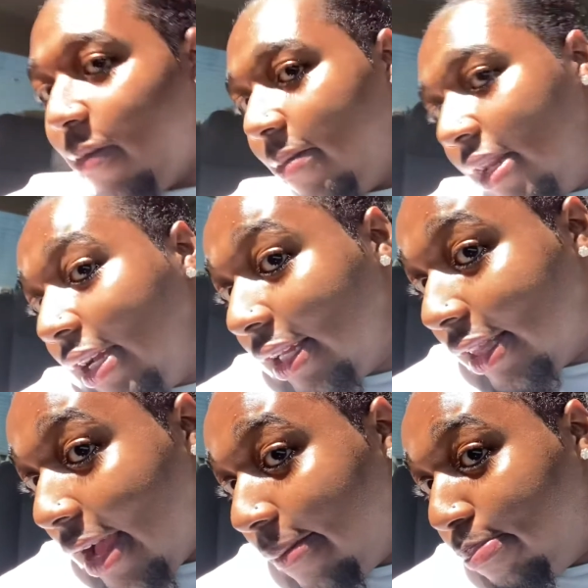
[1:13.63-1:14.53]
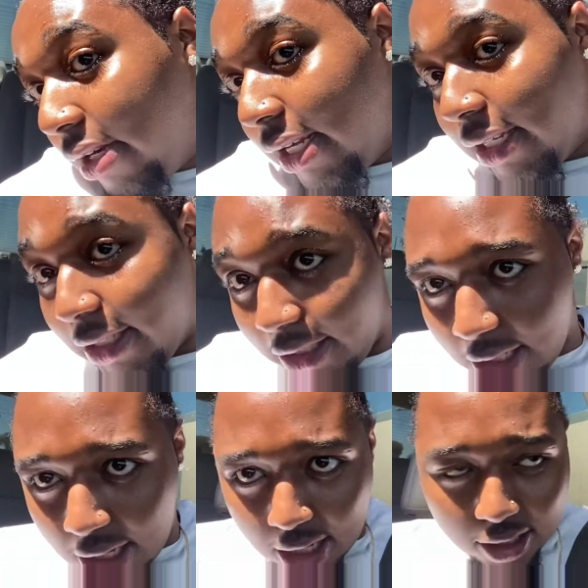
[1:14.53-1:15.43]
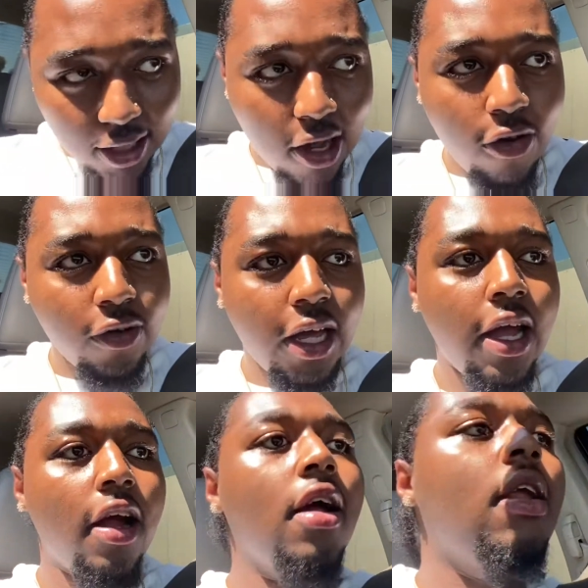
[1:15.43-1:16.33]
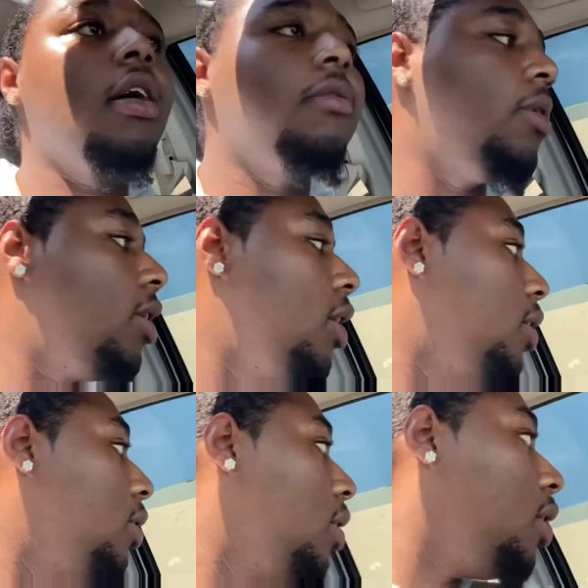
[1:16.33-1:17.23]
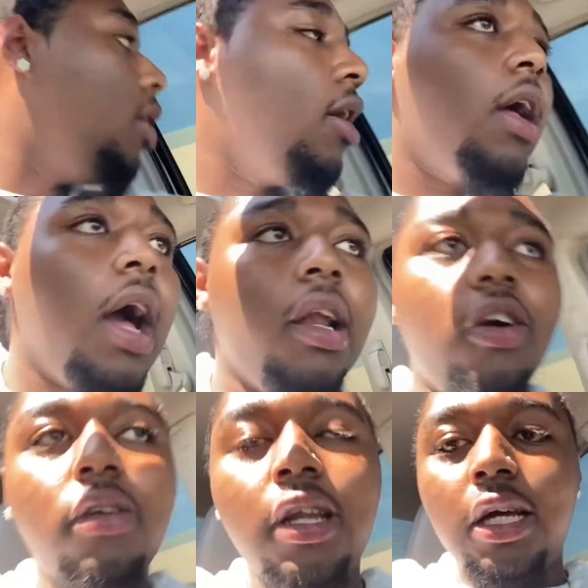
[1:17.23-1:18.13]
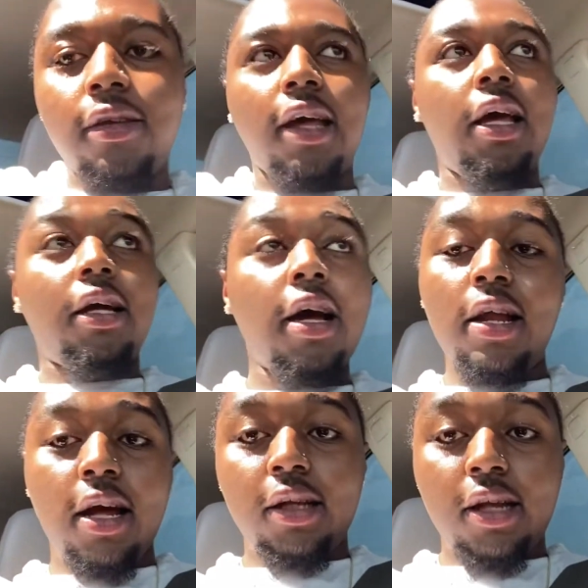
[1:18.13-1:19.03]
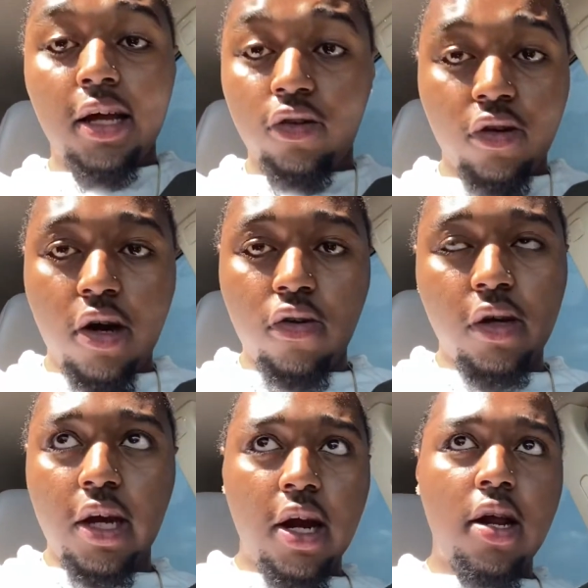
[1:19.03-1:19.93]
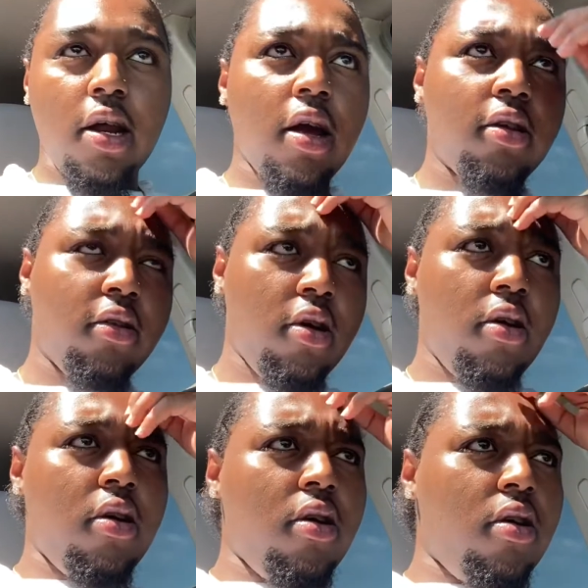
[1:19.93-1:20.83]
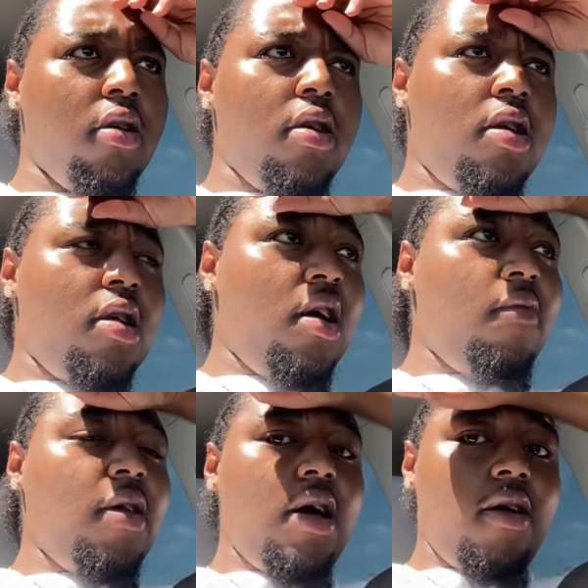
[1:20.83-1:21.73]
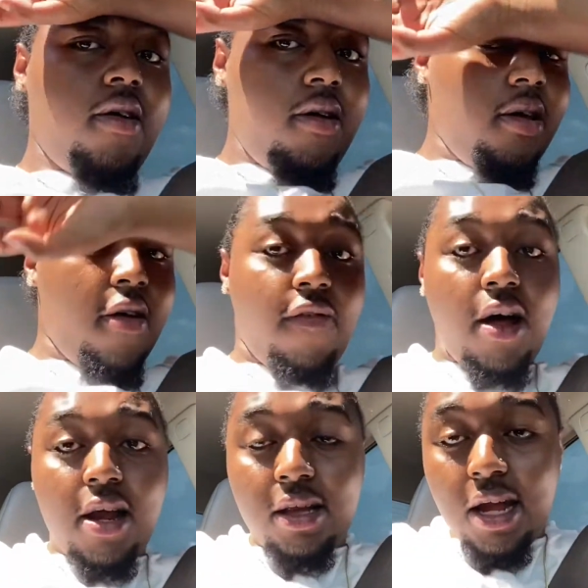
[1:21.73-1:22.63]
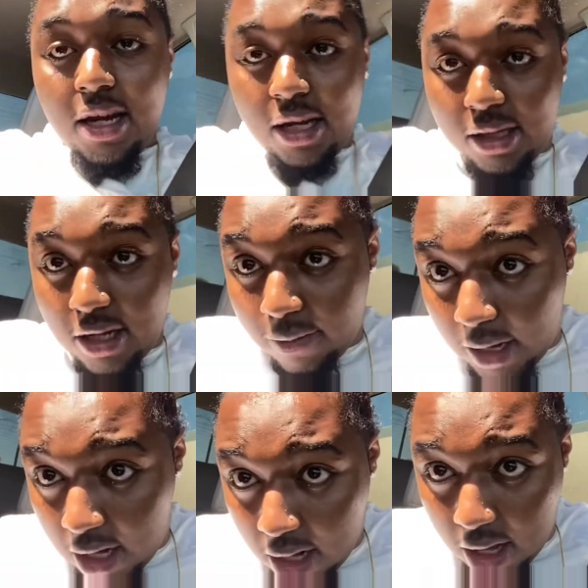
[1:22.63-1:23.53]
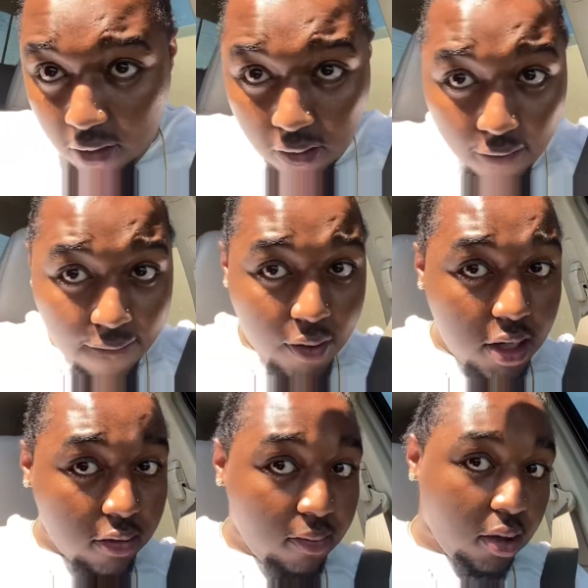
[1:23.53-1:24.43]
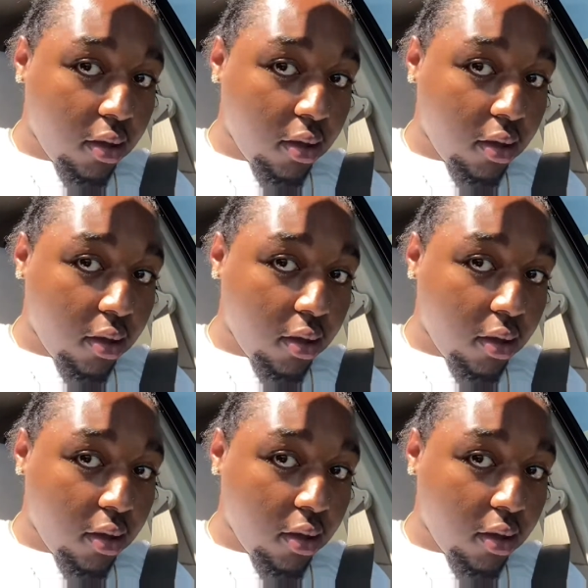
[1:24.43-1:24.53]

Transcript: Look at that bullshit. I don't get hairline because I know niggas can't cut like that, so I don't get hairline. And I'm like, if I let that nigga touch my hairline, he would have fucked me.